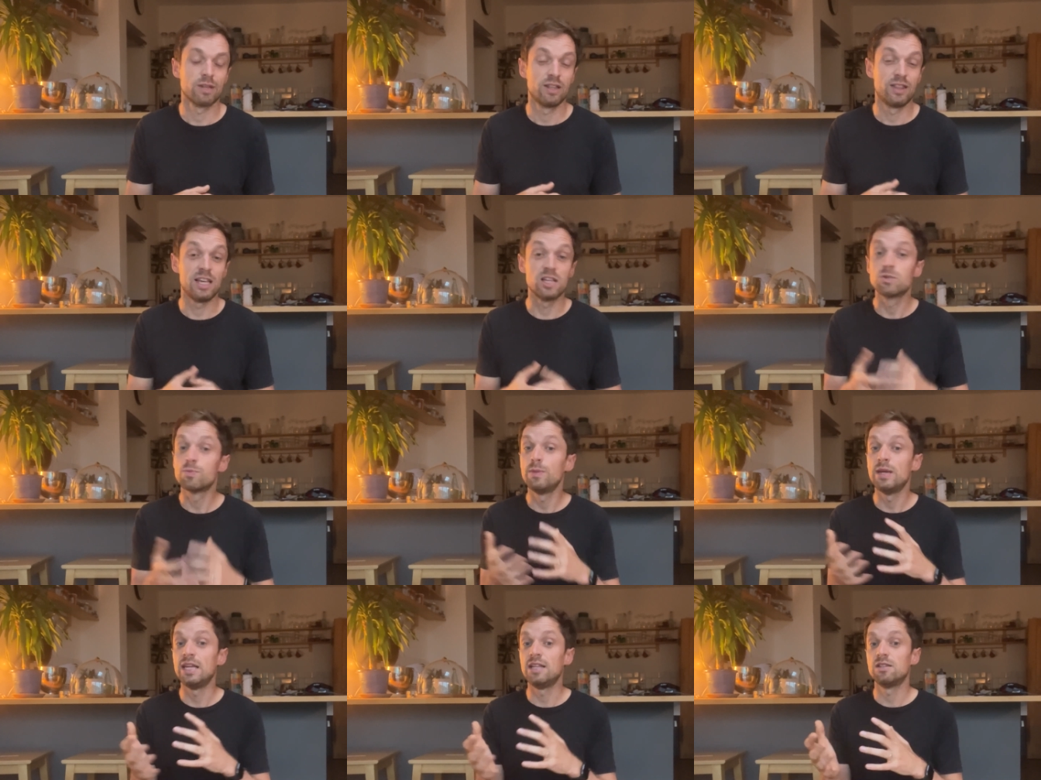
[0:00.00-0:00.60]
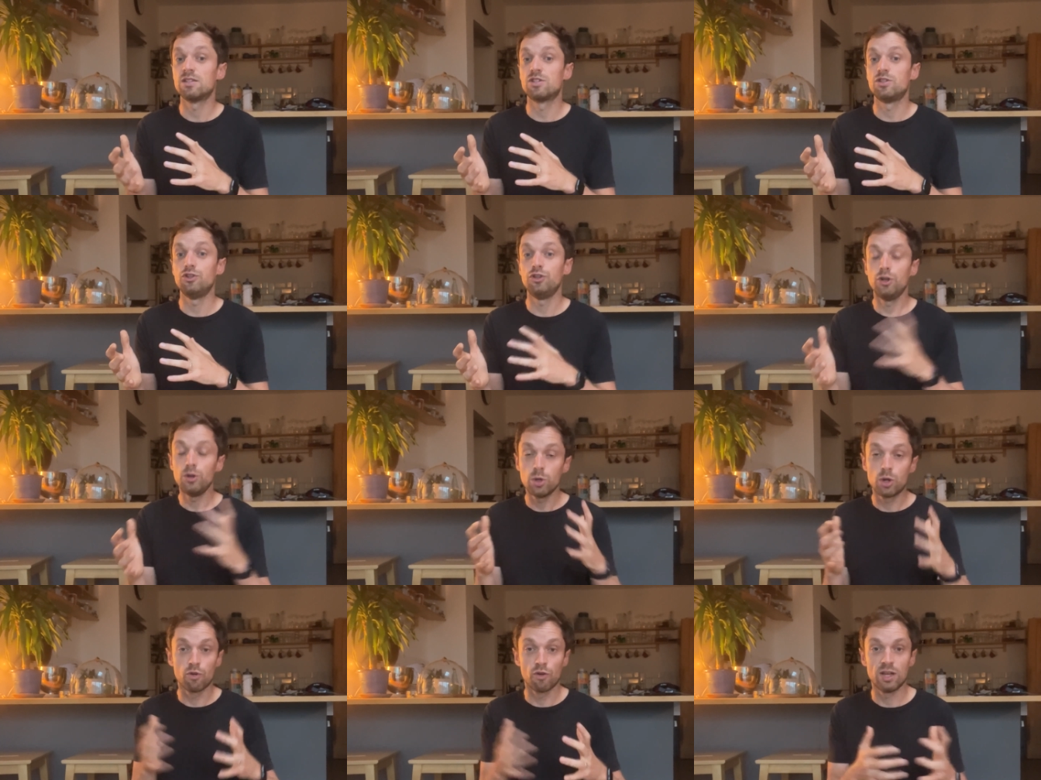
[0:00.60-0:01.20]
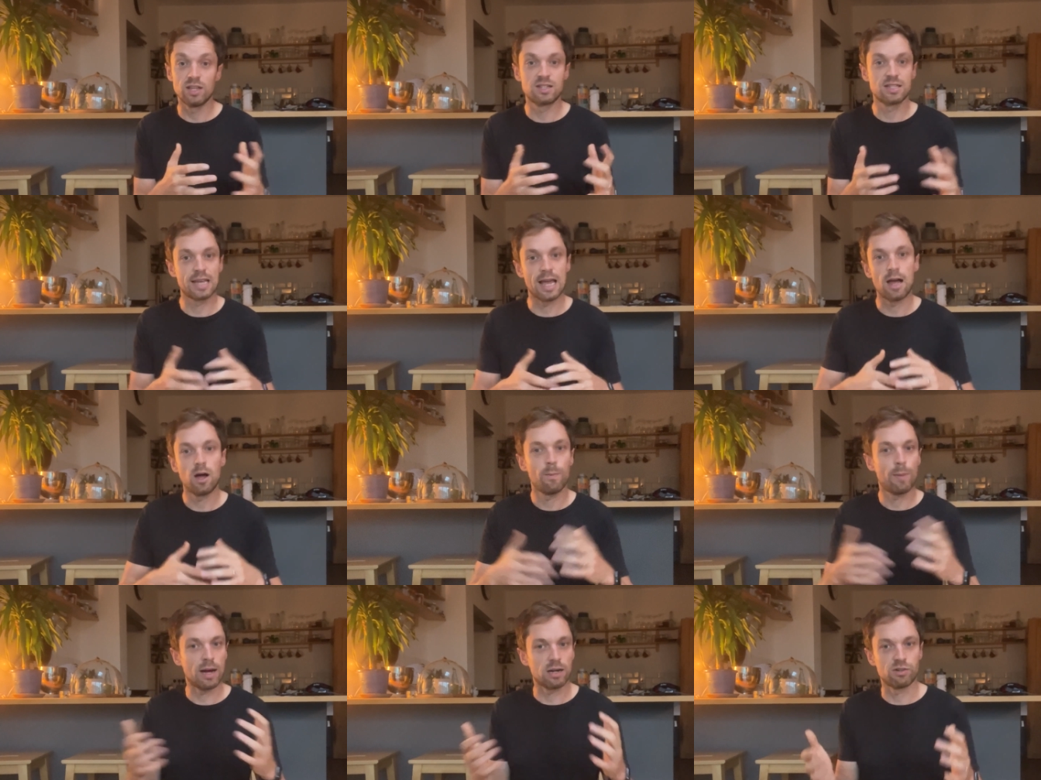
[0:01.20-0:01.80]
This means new
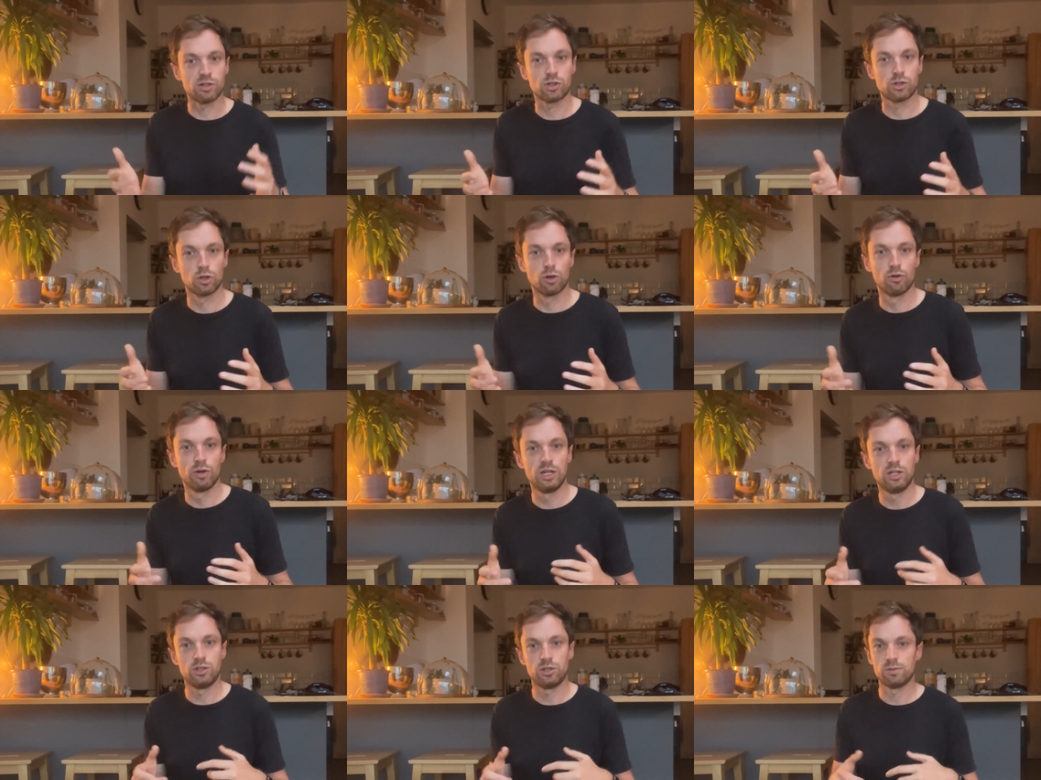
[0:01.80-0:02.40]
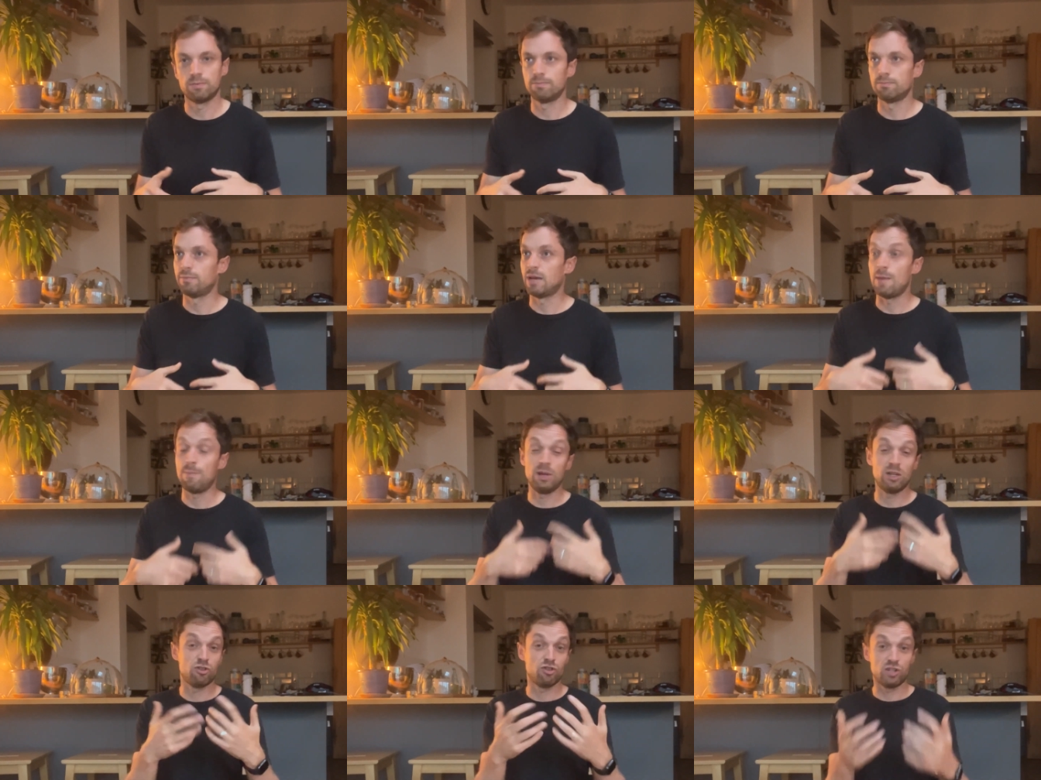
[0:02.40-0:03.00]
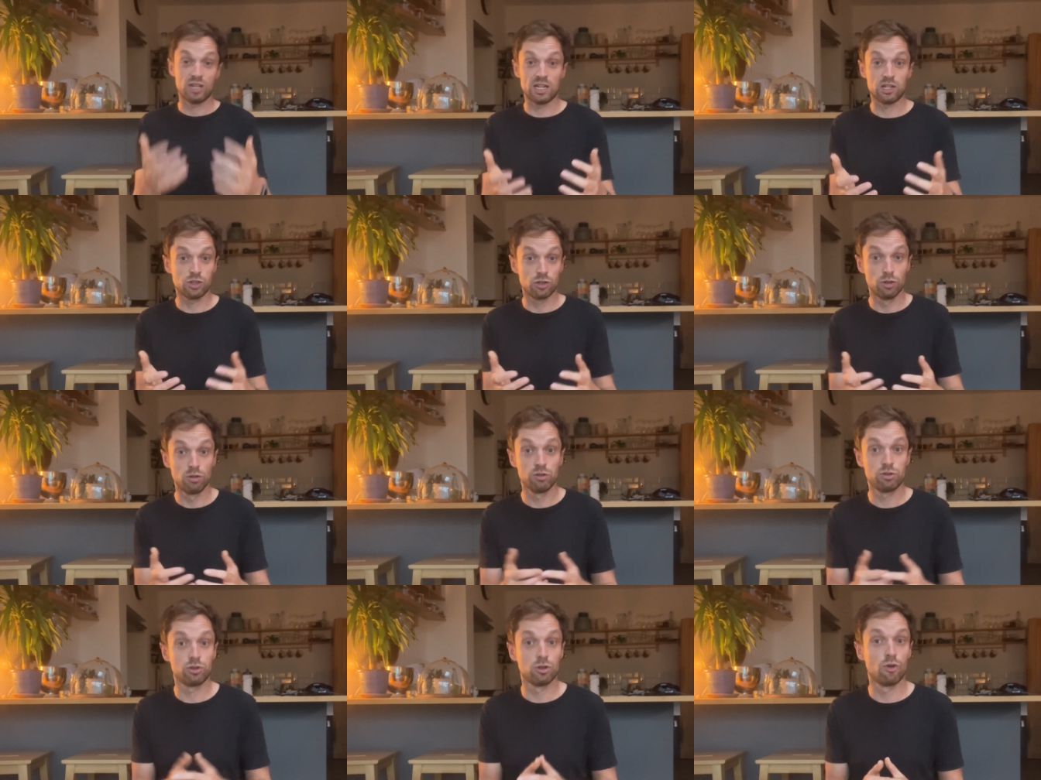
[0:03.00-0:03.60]
grid-scale battery storage, maybe
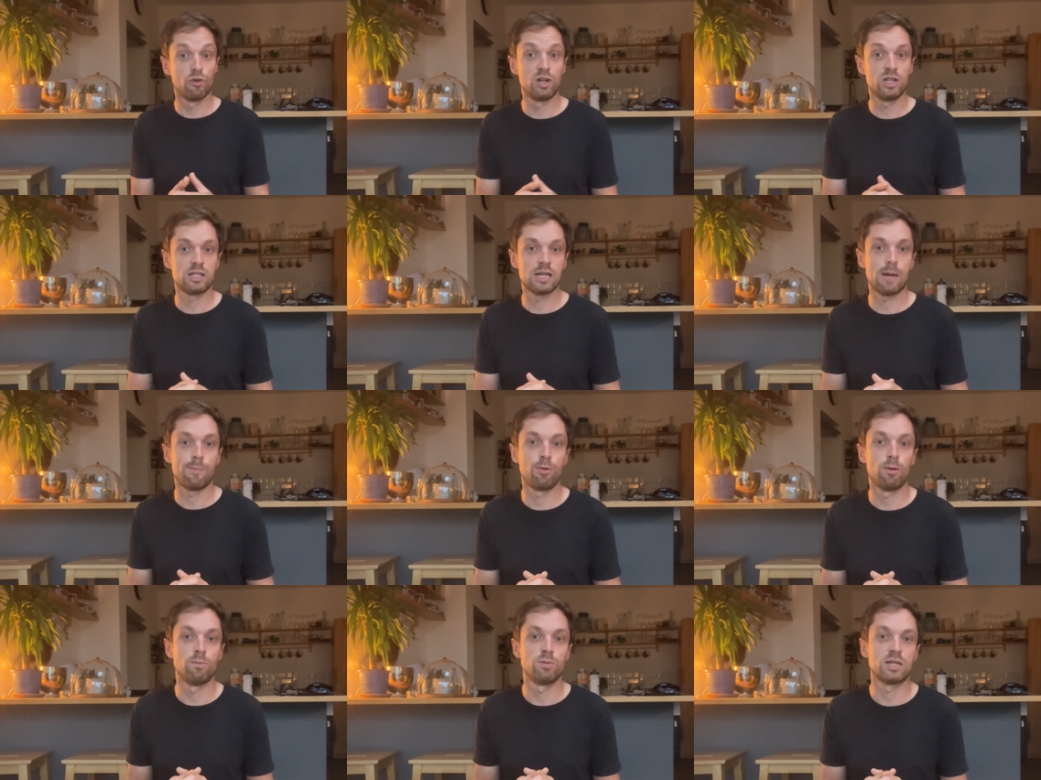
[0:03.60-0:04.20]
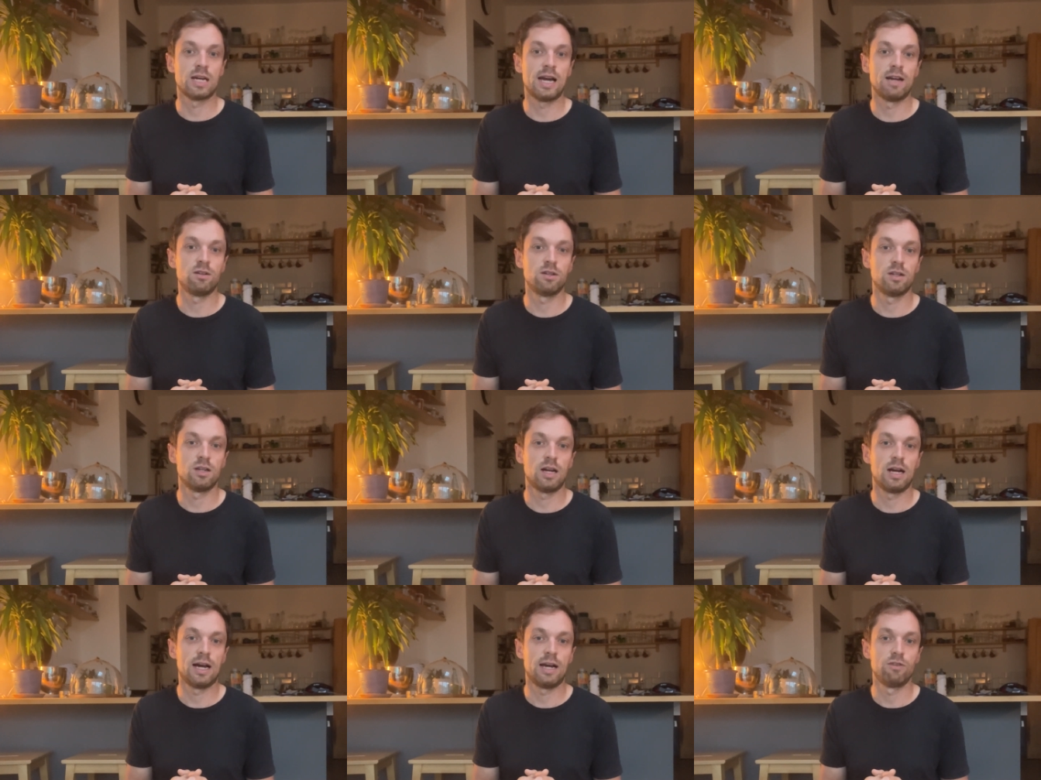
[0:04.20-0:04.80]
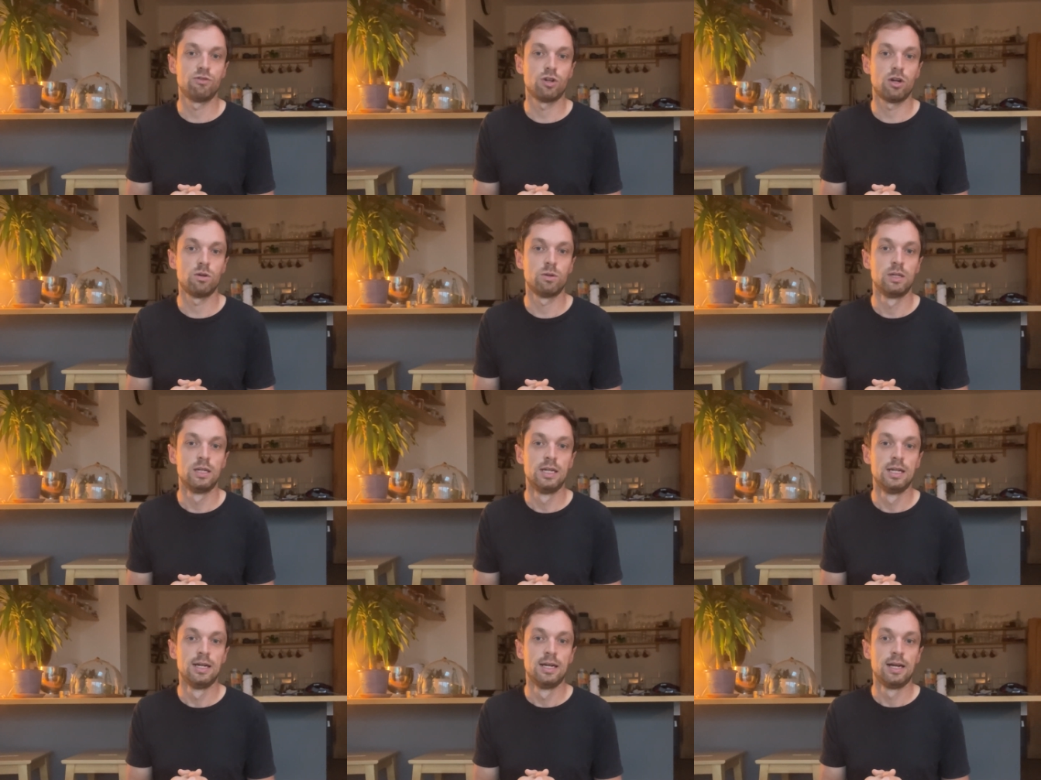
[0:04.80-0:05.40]
traditional storage like pumped hydro,